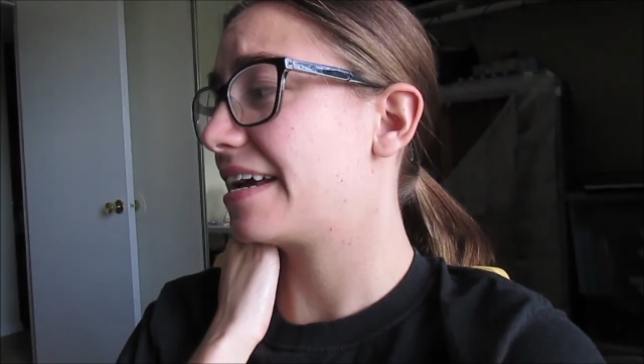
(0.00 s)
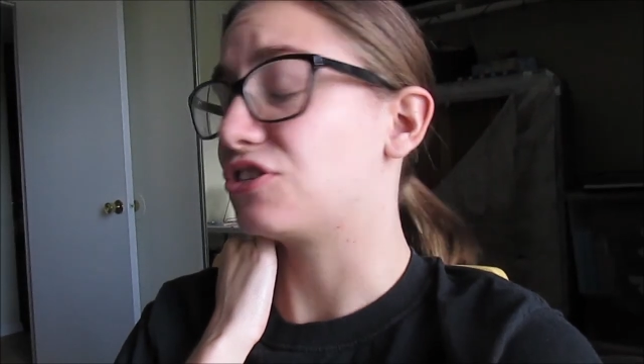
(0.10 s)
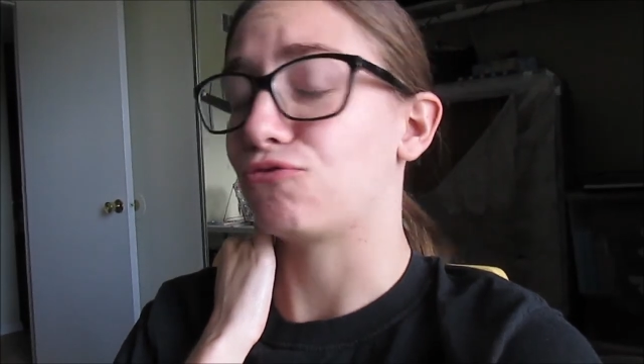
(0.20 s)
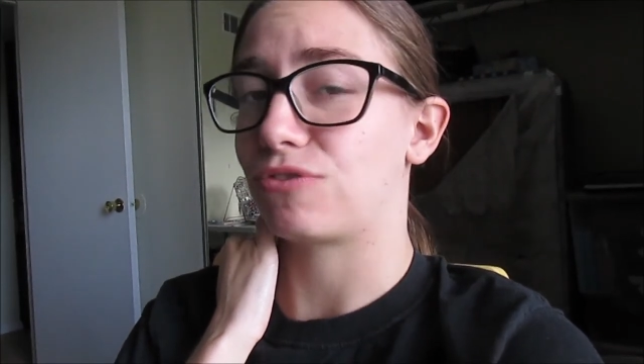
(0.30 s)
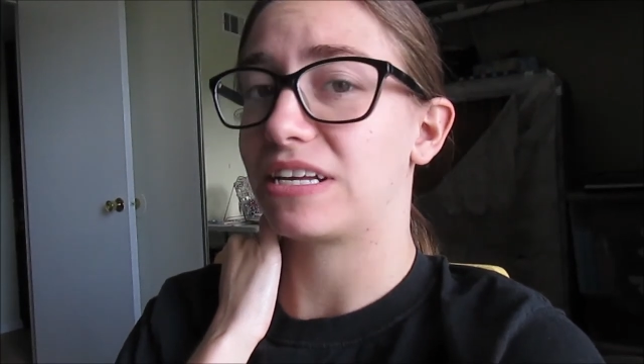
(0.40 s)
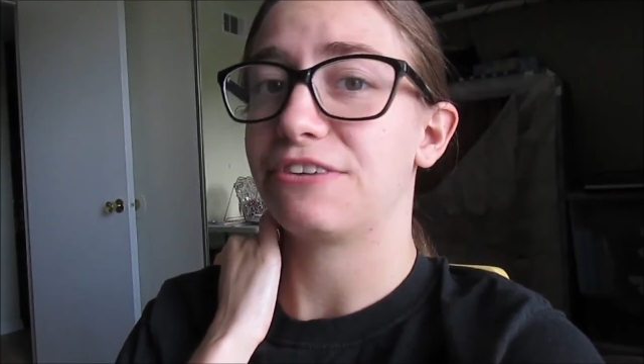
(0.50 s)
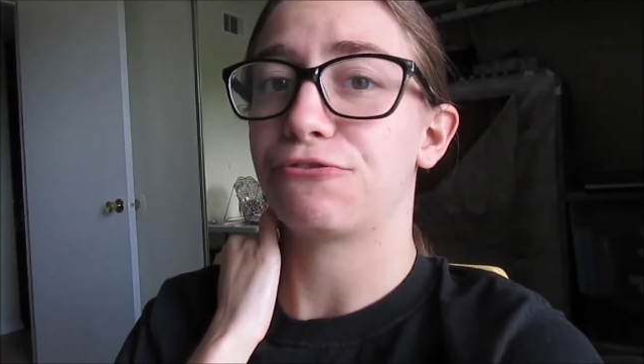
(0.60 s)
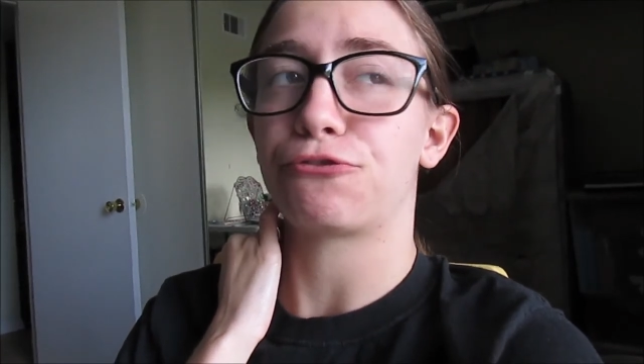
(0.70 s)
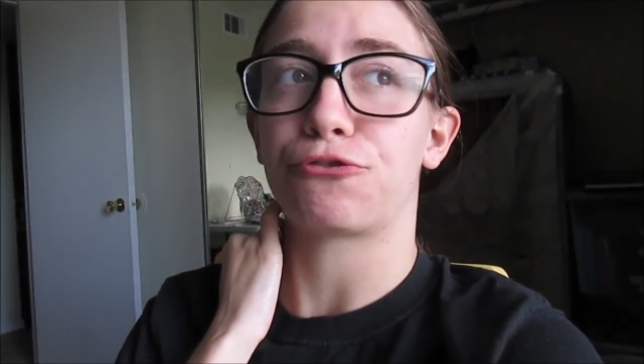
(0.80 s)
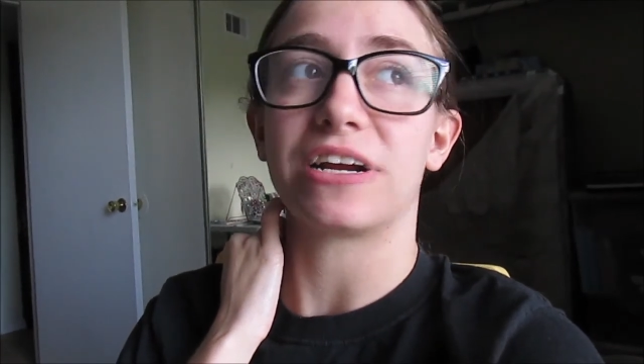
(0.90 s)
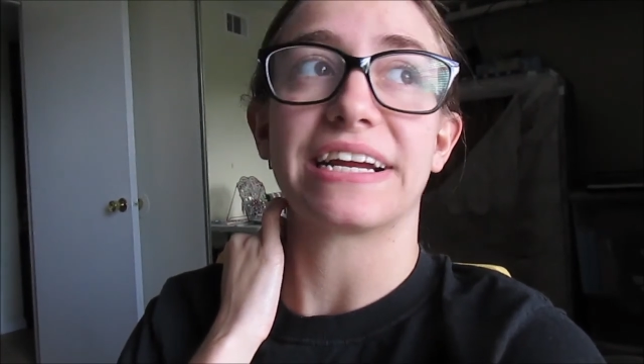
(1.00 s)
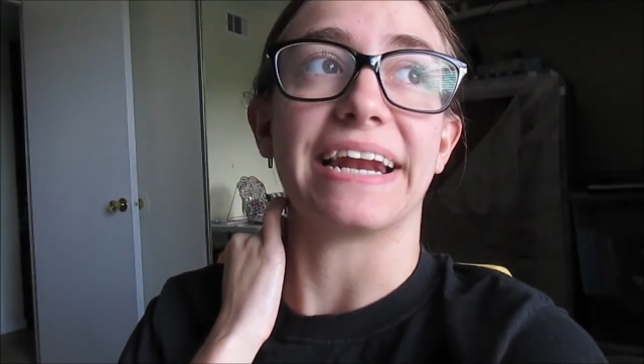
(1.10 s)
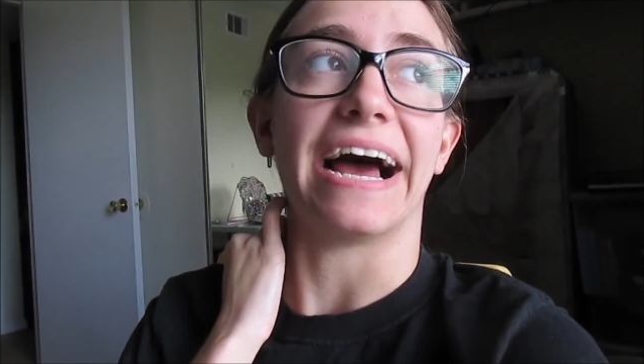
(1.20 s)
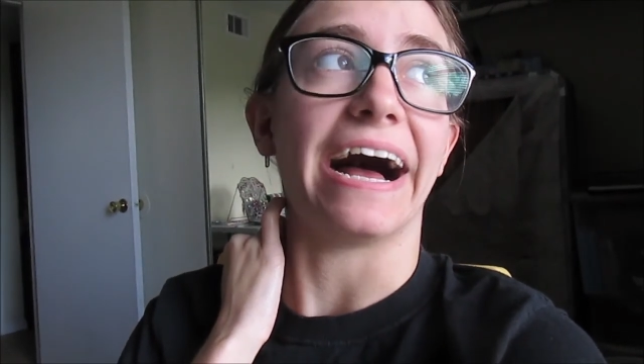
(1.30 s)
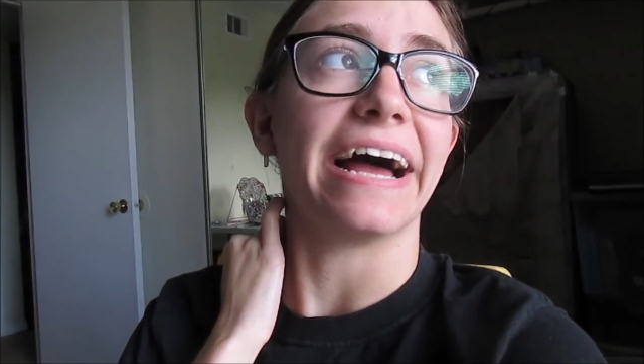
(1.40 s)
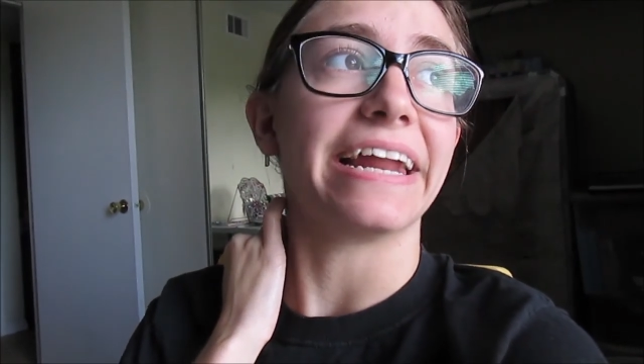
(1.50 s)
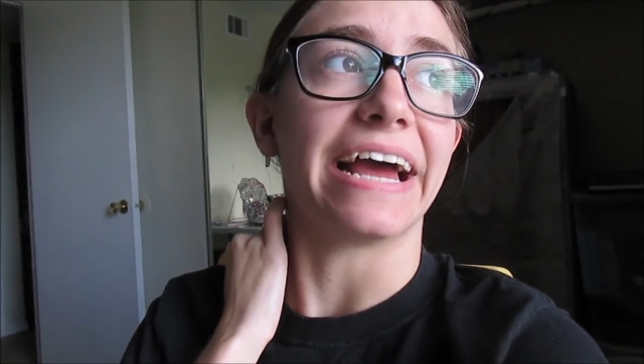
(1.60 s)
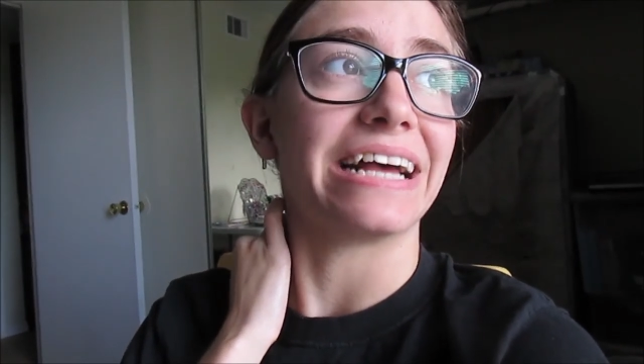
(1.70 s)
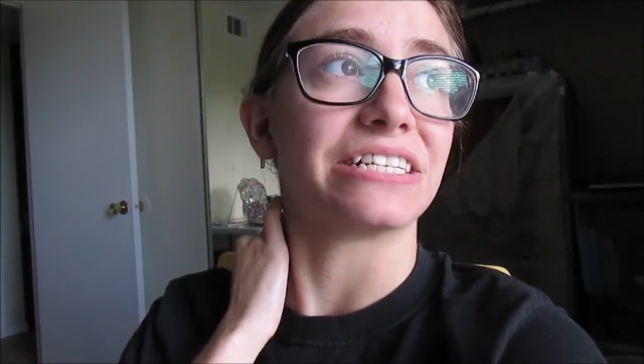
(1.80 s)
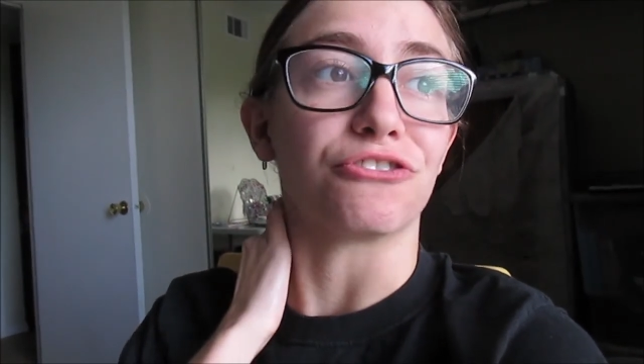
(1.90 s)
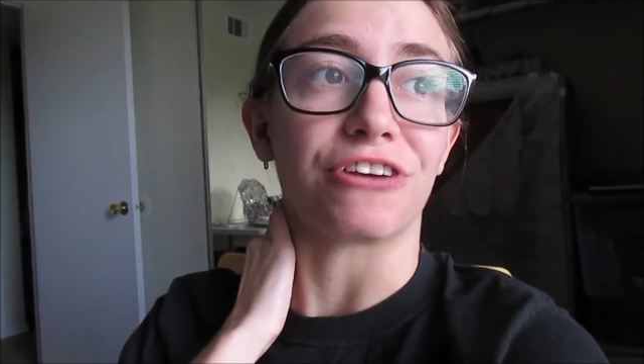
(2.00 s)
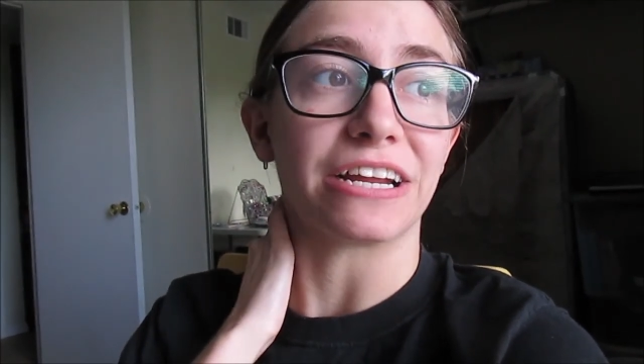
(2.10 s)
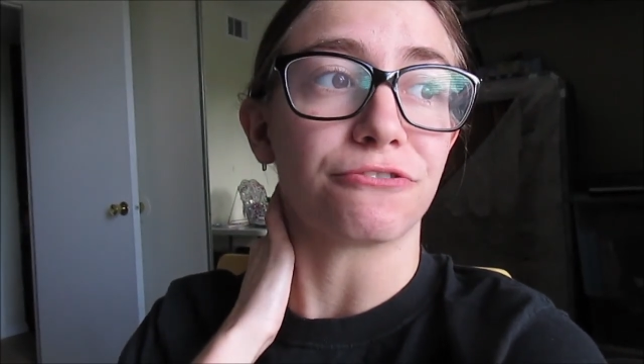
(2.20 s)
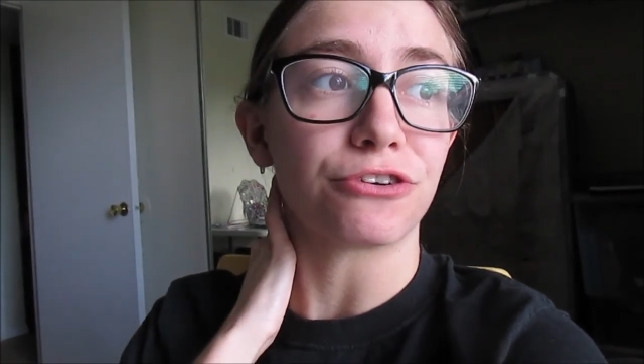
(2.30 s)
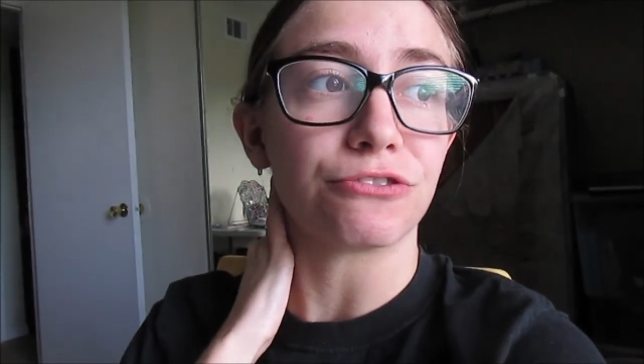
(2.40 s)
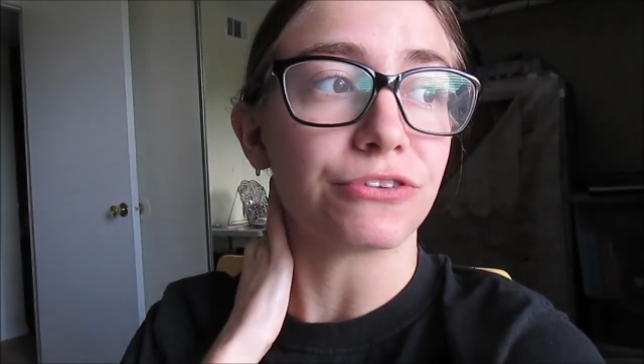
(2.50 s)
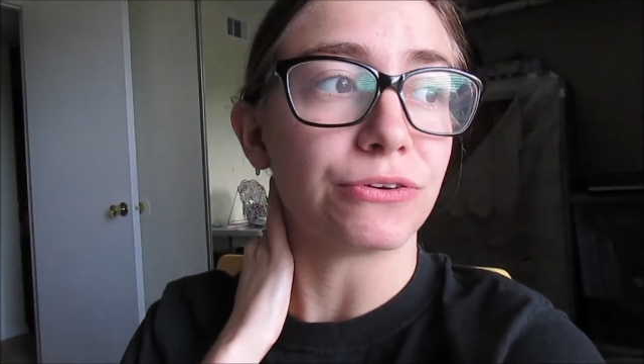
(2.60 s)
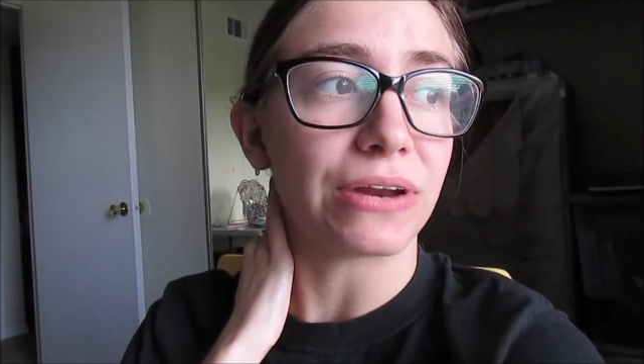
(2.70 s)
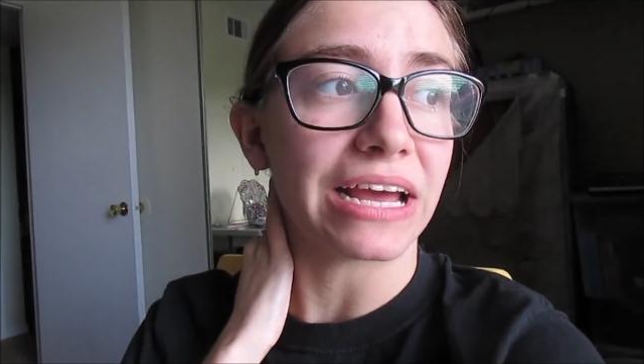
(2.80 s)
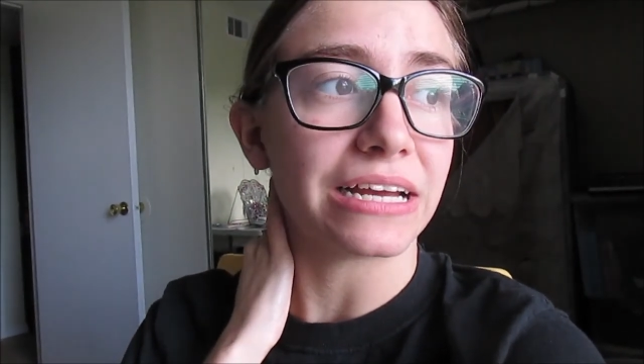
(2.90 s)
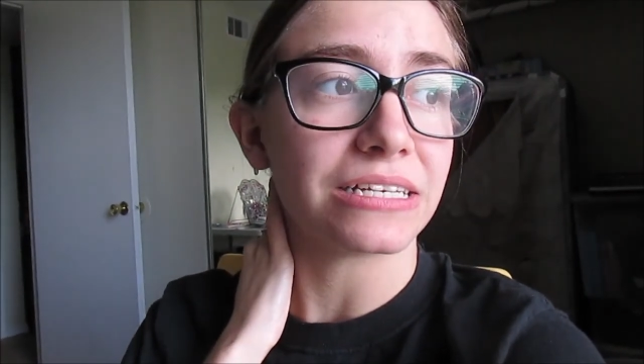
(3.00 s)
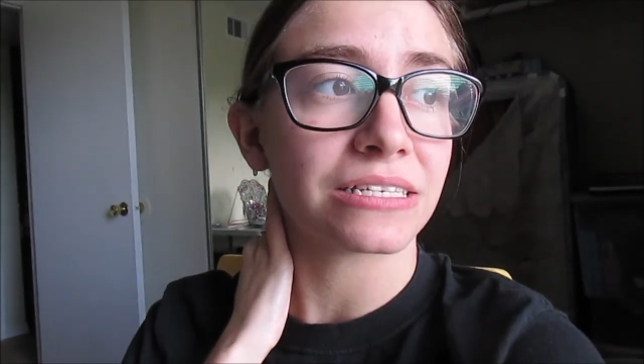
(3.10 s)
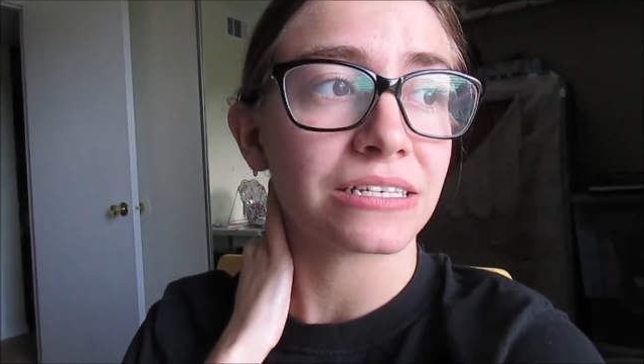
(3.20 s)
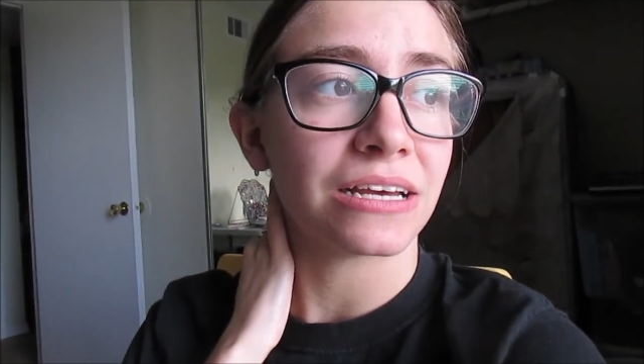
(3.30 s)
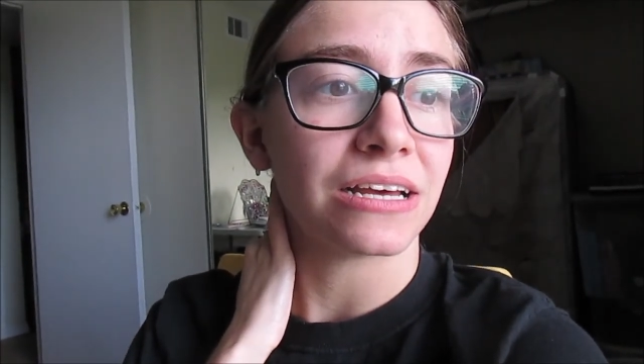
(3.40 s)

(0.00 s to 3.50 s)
It's really freaking hot. It hasn't rained for a few days,